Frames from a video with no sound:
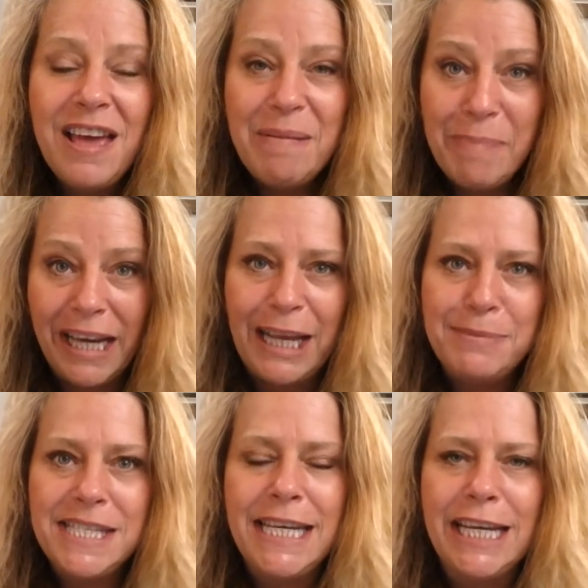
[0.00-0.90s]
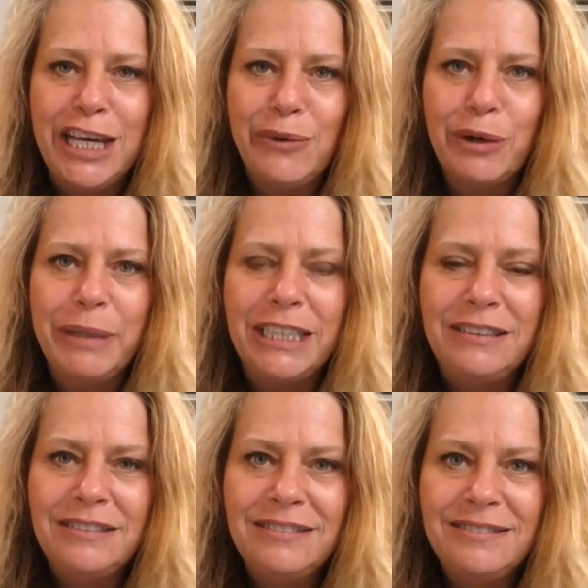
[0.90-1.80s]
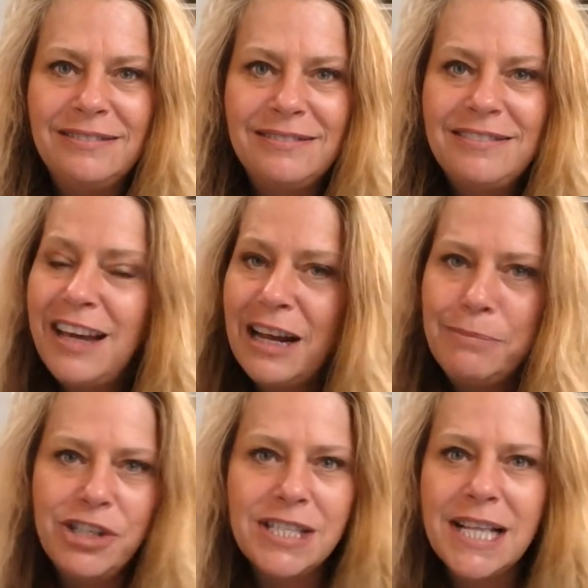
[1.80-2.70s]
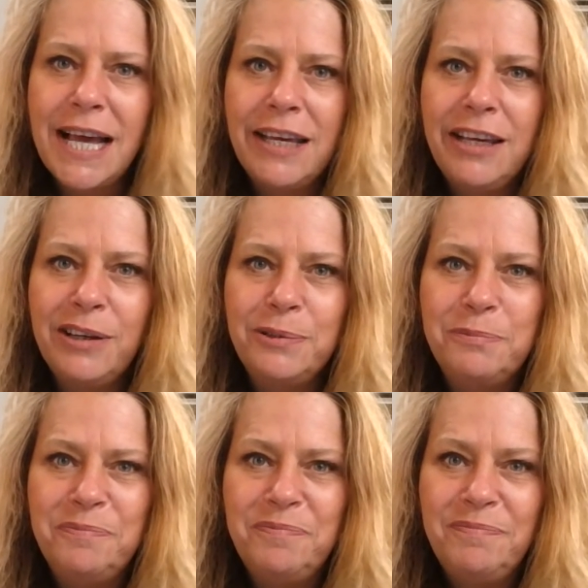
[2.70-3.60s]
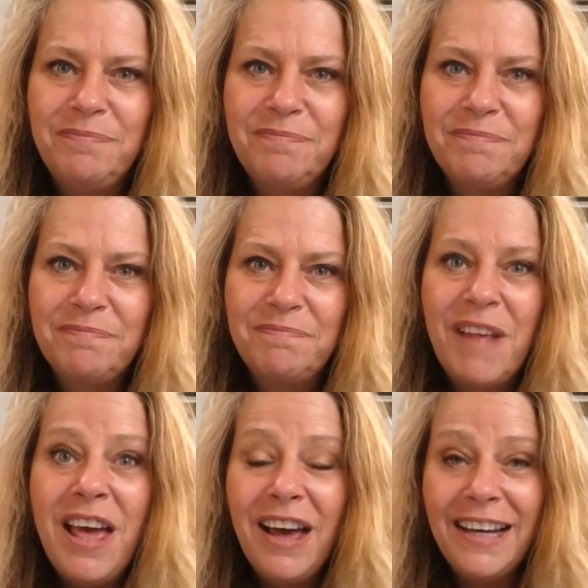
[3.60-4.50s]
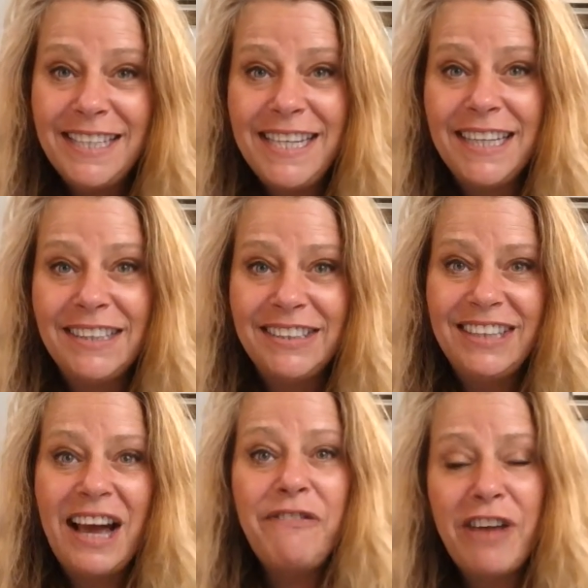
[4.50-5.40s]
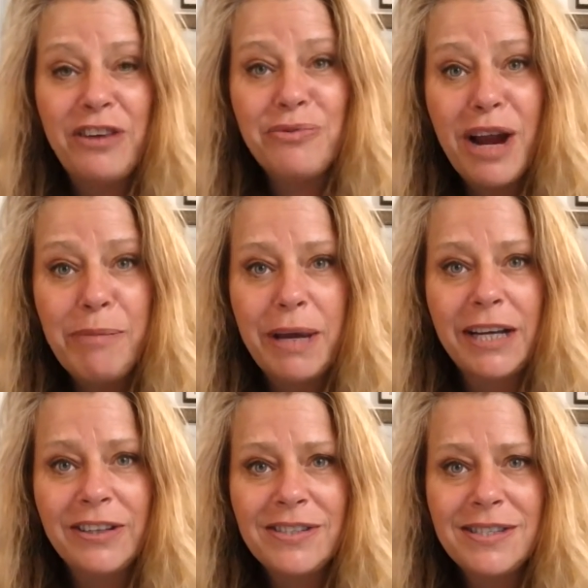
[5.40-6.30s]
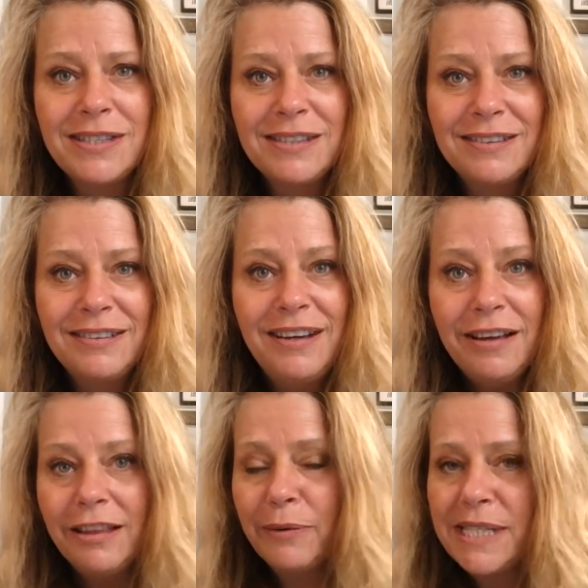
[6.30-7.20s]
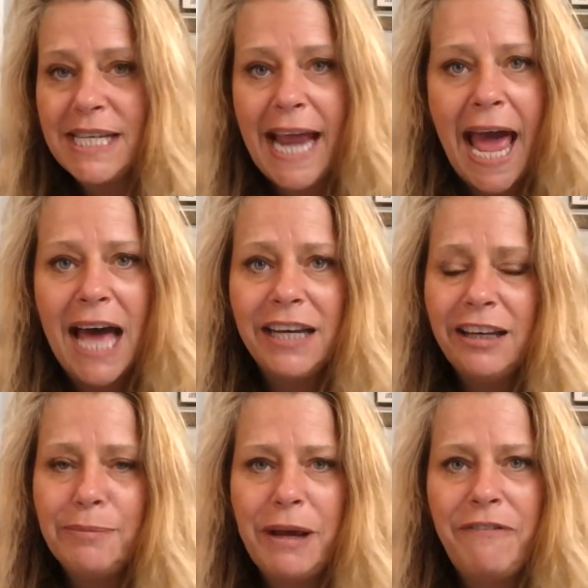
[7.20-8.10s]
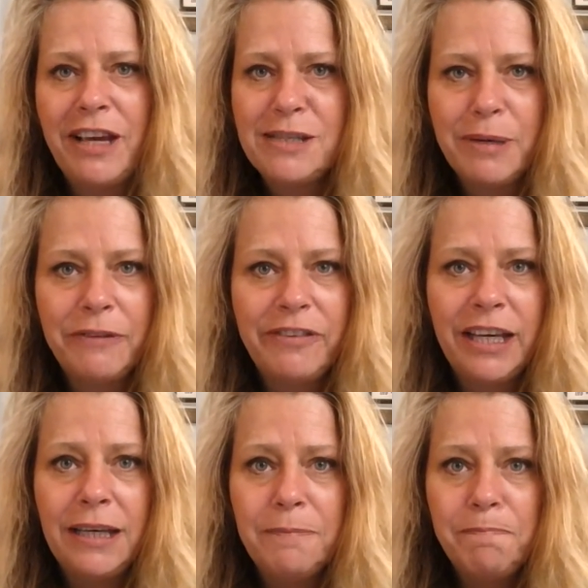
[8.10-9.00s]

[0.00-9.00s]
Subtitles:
My name's Tina Heuermann, and I'm just like you. Until I found Rank Makers. There was an ad in my Facebook feed,